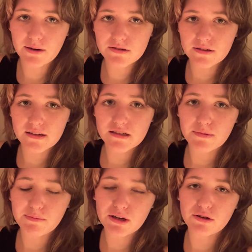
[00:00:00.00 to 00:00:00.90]
So that's gonna be
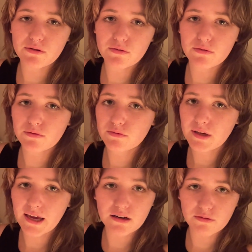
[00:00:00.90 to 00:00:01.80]
my new
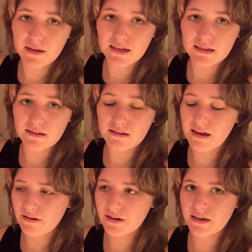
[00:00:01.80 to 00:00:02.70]
candle making
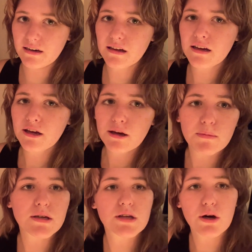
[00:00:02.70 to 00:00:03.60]
area,
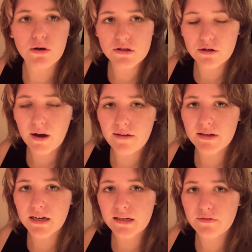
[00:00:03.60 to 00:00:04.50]
because I also have a
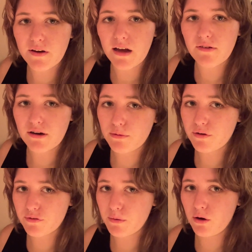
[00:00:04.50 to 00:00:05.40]
9-to-5 and I work
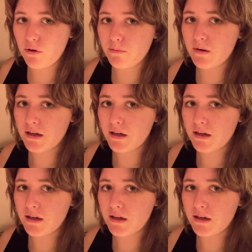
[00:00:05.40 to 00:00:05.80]
from home,